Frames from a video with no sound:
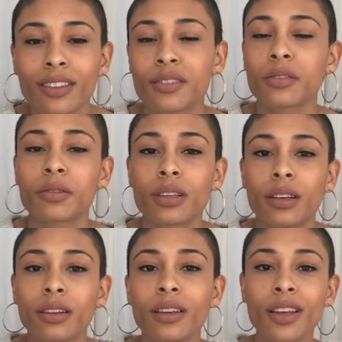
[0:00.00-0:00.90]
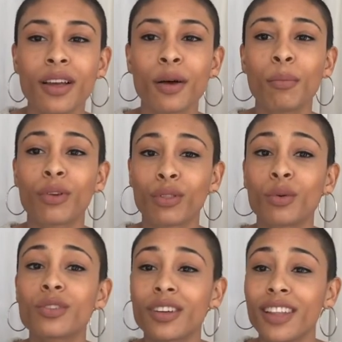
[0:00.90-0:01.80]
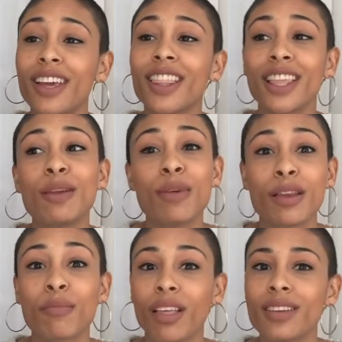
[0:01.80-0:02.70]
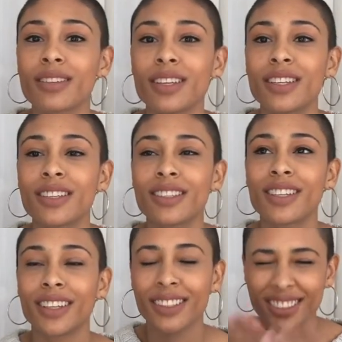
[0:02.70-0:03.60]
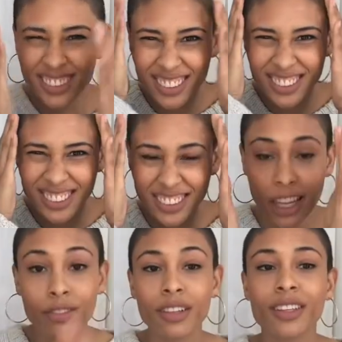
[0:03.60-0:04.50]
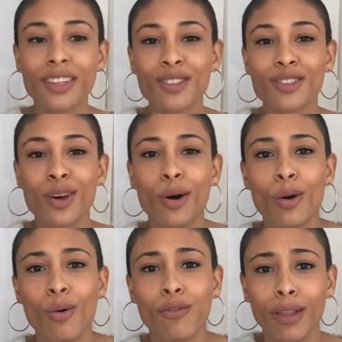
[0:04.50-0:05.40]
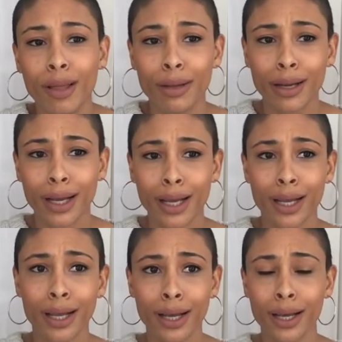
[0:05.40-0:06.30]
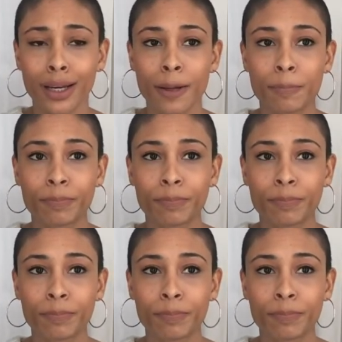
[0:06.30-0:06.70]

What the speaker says: list goes on. But those are like the main places and oh, everything is so fucking good.